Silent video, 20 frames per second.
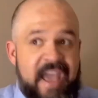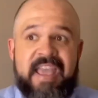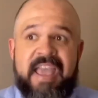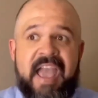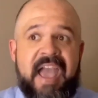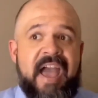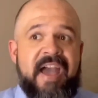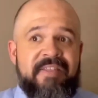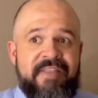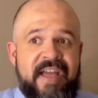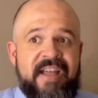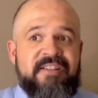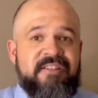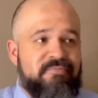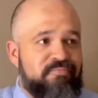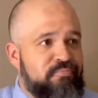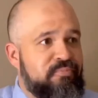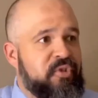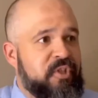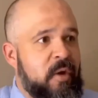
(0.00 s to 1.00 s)
yeah, and that's
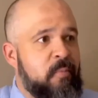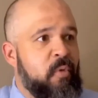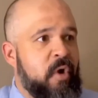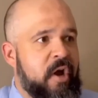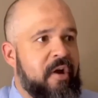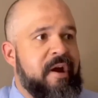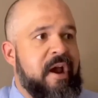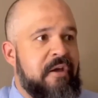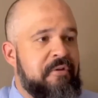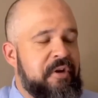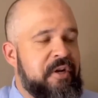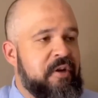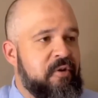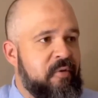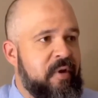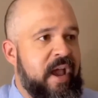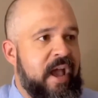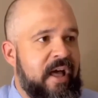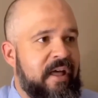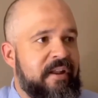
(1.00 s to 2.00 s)
somewhat grounded in
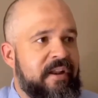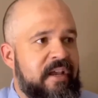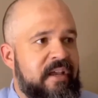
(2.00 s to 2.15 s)
reality.